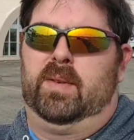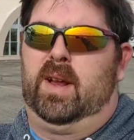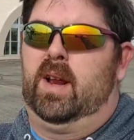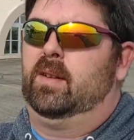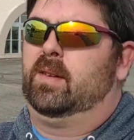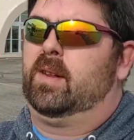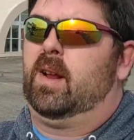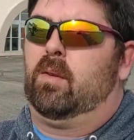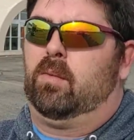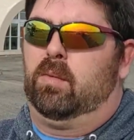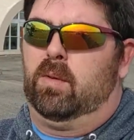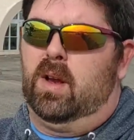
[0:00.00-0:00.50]
They're,
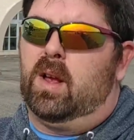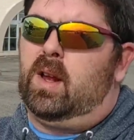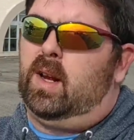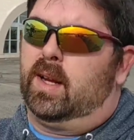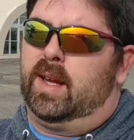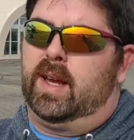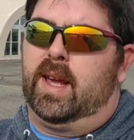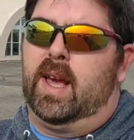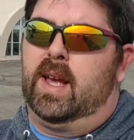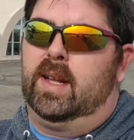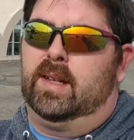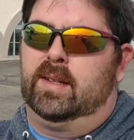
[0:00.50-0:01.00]
they're
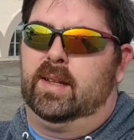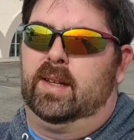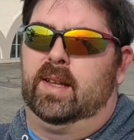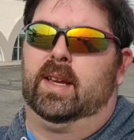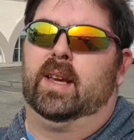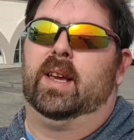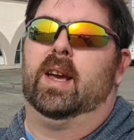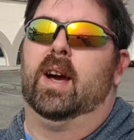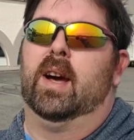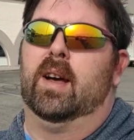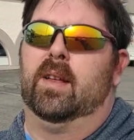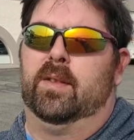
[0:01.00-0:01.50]
really hitting
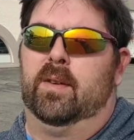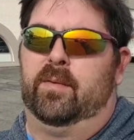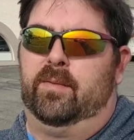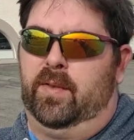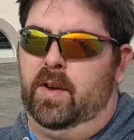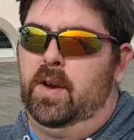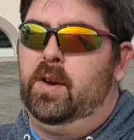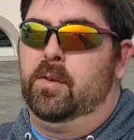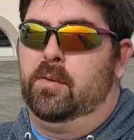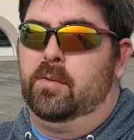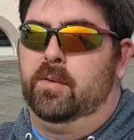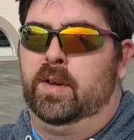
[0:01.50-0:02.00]
the, uh, the
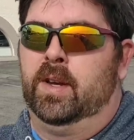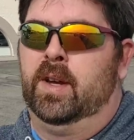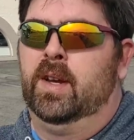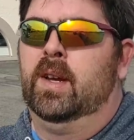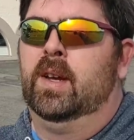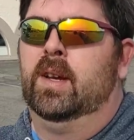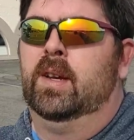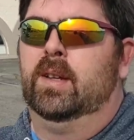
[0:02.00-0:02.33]
food.